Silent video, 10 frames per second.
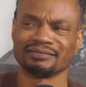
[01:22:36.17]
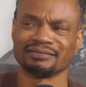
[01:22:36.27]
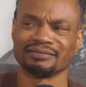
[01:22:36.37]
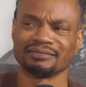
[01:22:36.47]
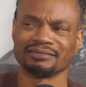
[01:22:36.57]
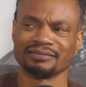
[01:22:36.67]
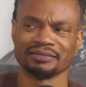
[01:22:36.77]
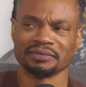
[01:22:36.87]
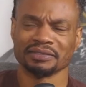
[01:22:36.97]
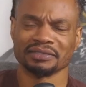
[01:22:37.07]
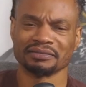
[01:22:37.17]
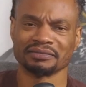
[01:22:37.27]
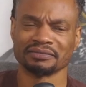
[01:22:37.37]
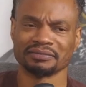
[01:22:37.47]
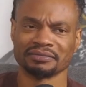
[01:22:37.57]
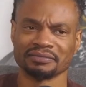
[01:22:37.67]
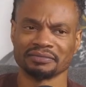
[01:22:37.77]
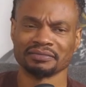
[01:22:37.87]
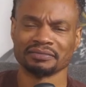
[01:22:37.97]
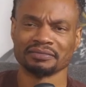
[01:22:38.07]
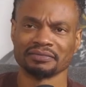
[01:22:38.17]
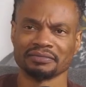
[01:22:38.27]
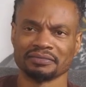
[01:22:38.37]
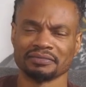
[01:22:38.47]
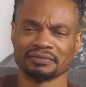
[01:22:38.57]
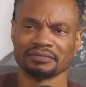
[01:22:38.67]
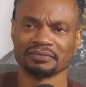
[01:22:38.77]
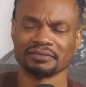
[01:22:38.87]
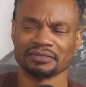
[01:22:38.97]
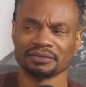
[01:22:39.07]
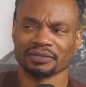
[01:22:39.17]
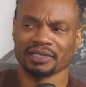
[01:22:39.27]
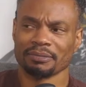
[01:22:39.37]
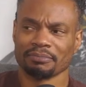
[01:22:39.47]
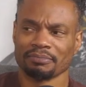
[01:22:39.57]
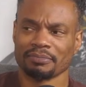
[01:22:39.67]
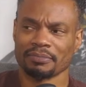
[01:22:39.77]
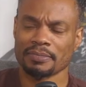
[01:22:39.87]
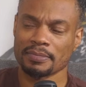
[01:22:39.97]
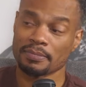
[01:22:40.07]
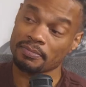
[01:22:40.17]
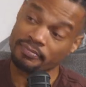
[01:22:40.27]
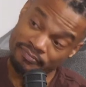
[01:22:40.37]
Was it? Mm. Mm. Okay. Well, we got invited to a